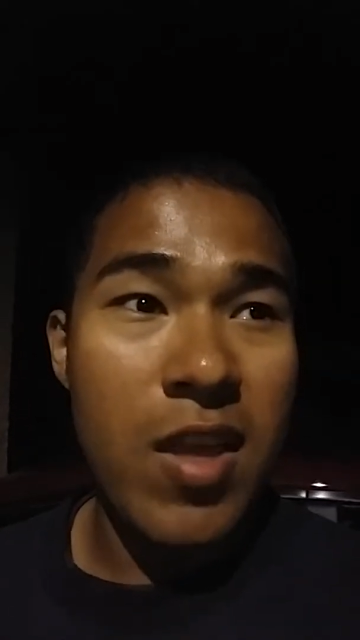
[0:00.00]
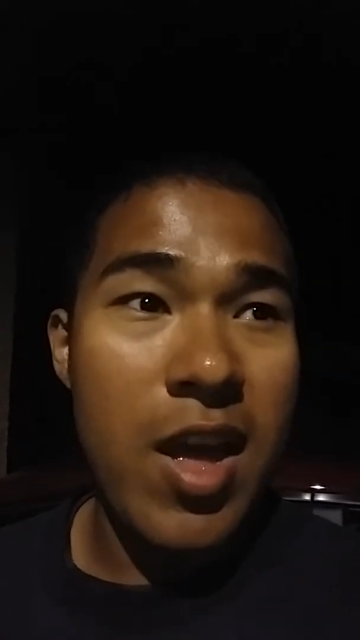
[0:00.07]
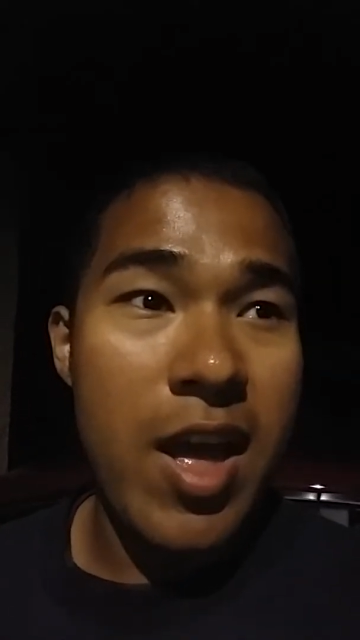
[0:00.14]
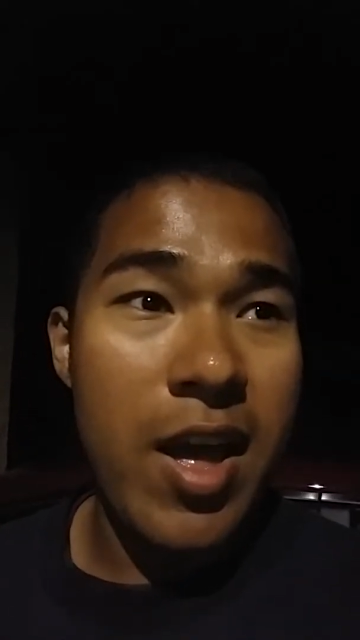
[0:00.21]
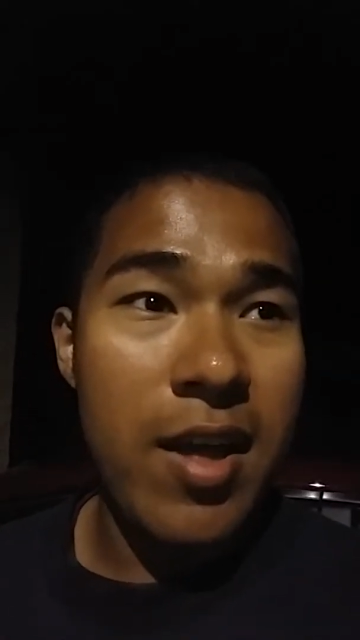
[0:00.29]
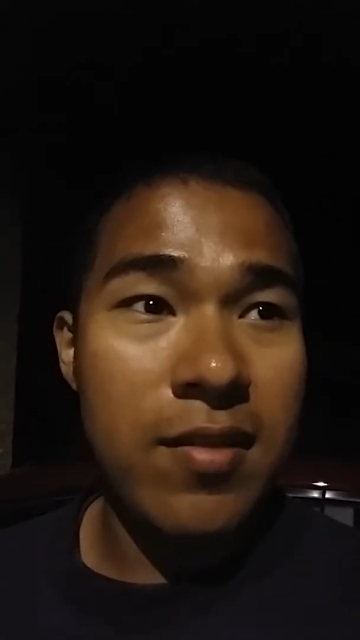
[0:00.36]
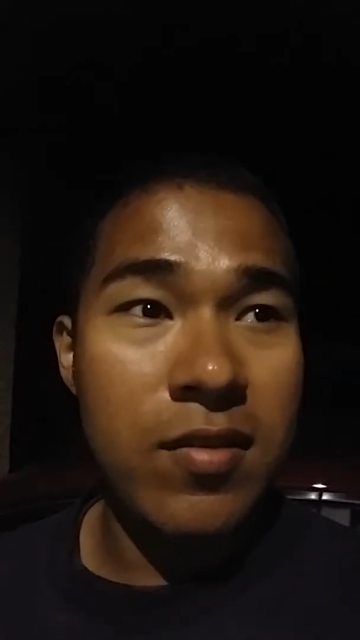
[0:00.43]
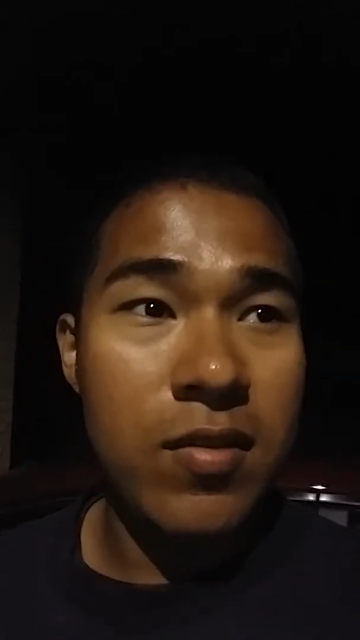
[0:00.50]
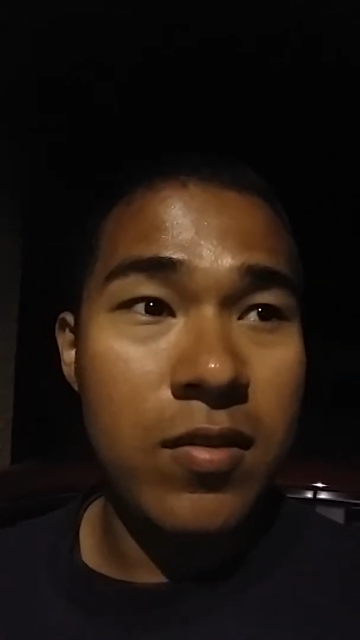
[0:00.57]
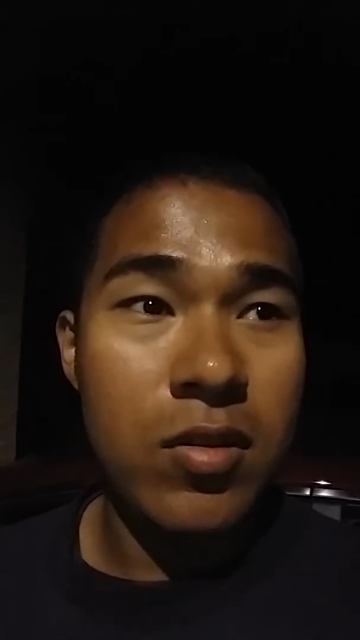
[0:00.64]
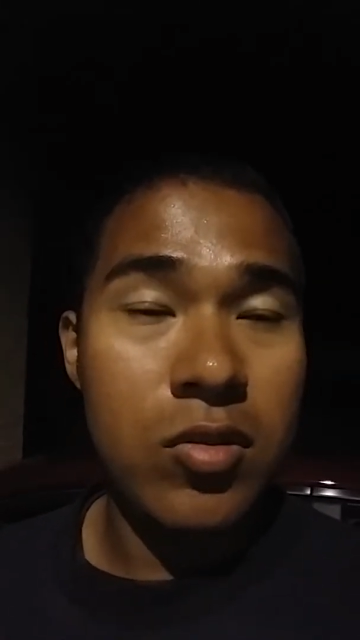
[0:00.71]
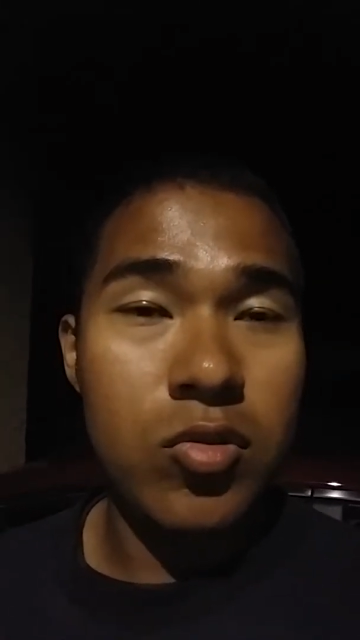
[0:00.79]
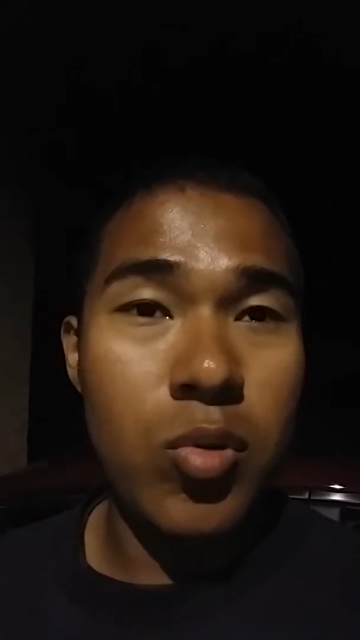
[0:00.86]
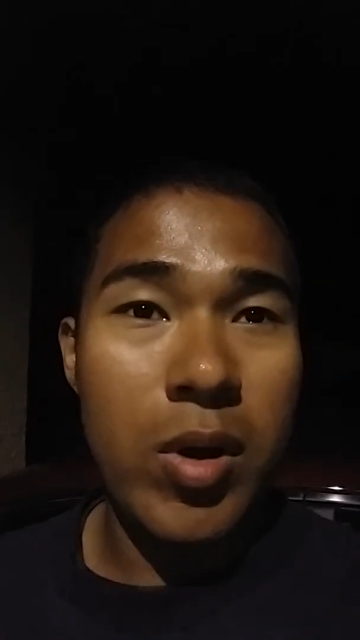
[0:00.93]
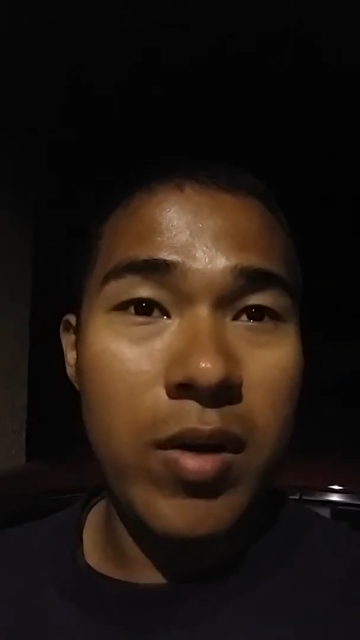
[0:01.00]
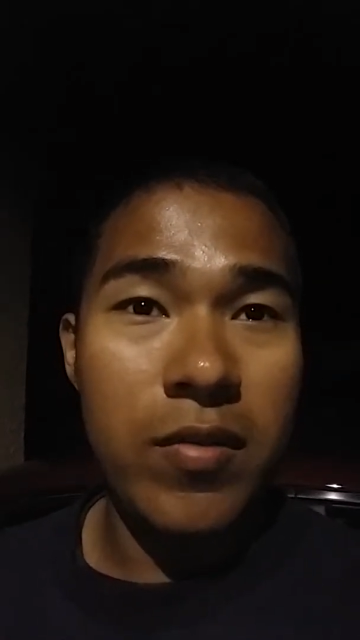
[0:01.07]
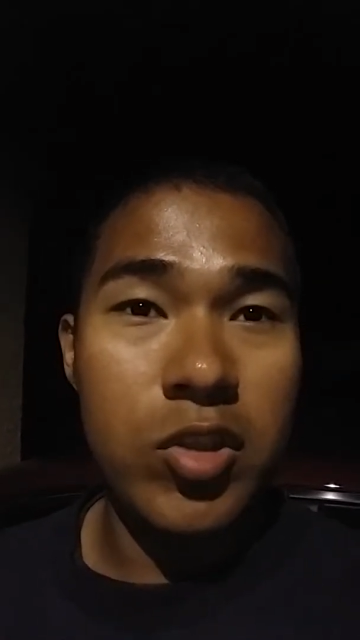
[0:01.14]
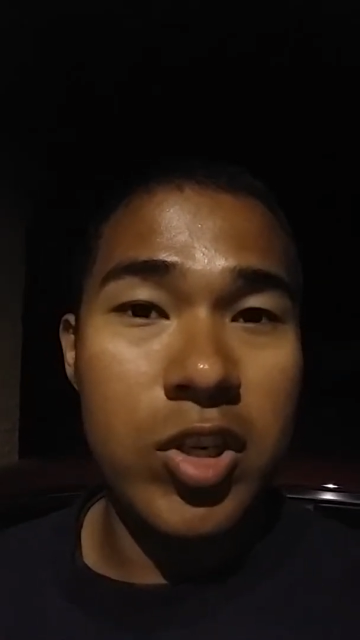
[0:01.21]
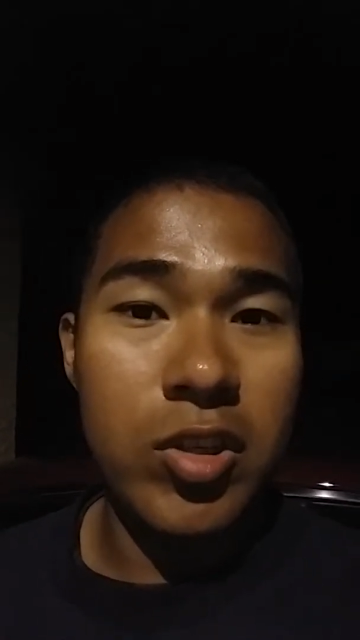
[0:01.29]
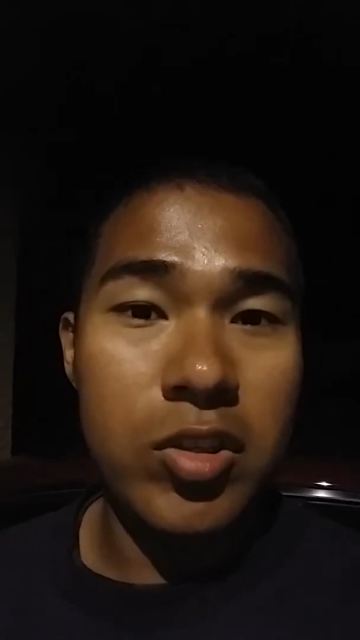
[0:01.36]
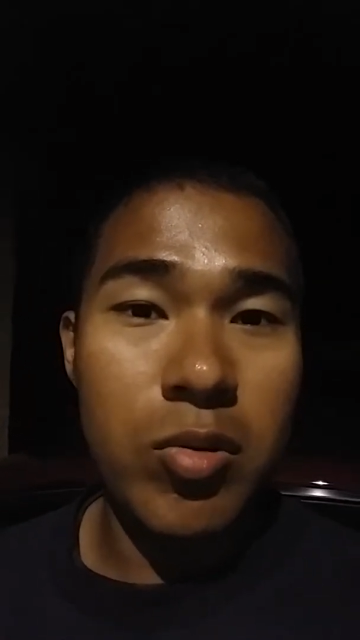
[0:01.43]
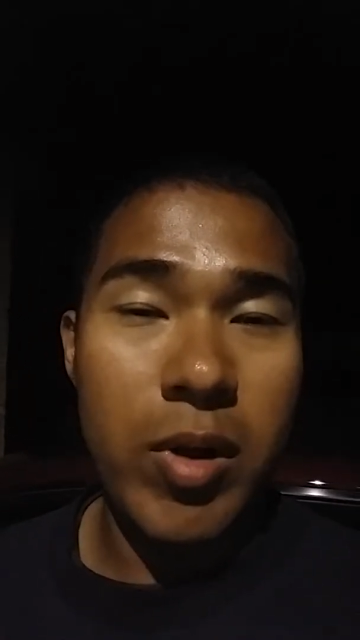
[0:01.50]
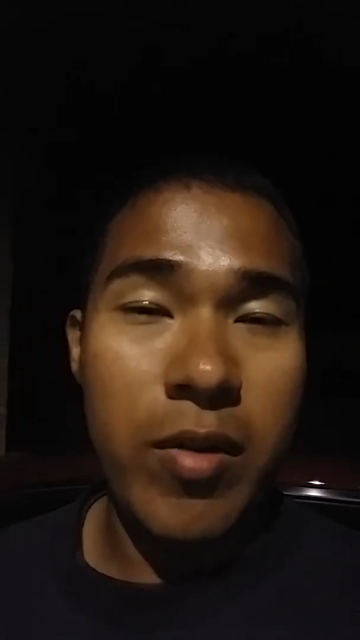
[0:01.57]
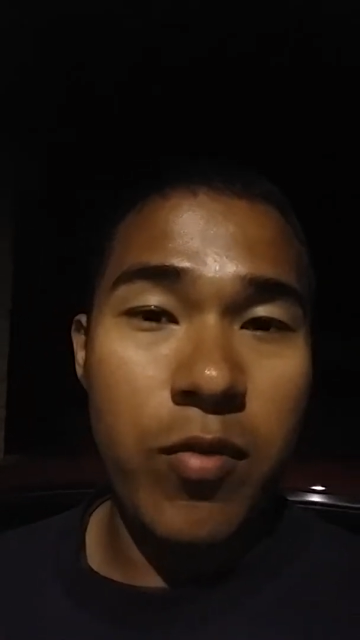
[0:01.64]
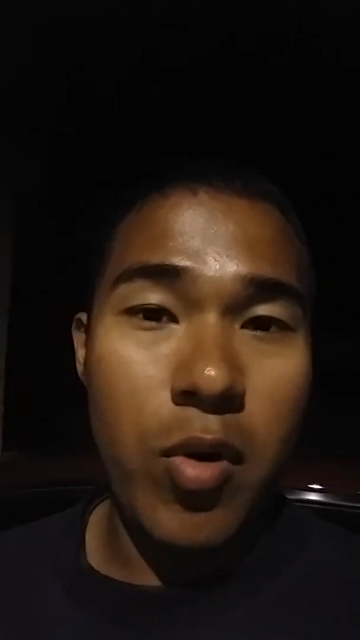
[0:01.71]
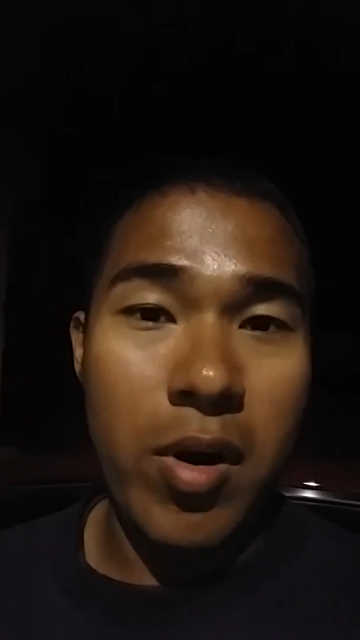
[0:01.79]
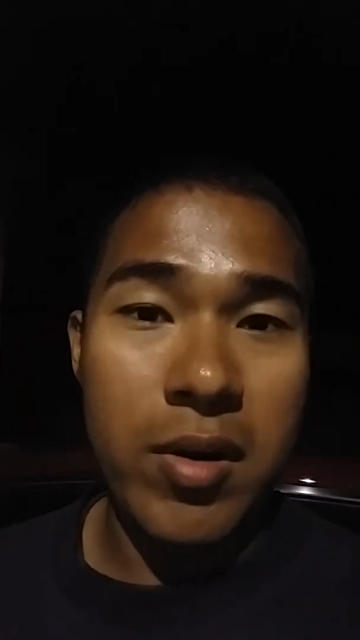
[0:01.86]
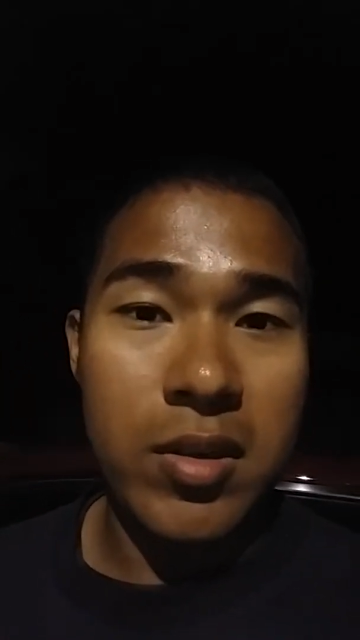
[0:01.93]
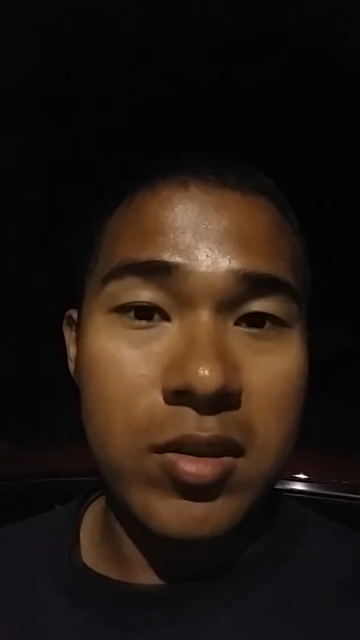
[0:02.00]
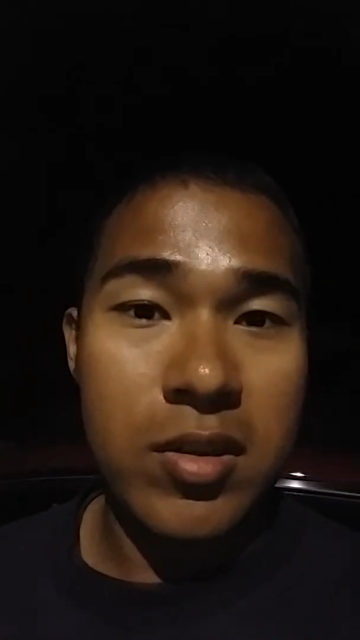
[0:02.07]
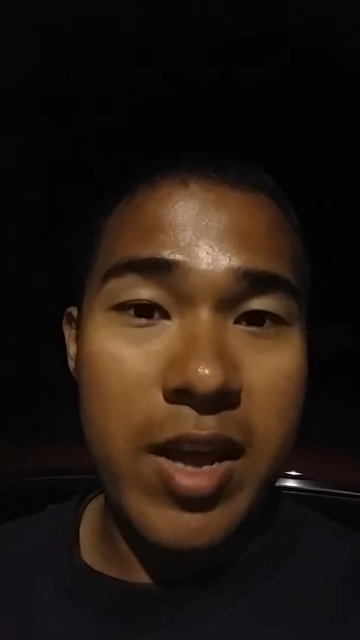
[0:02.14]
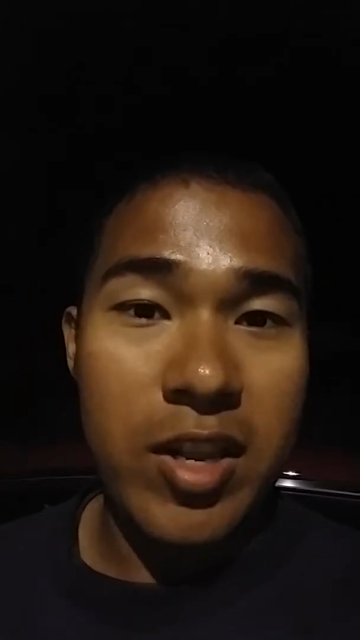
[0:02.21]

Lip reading: and June 24th,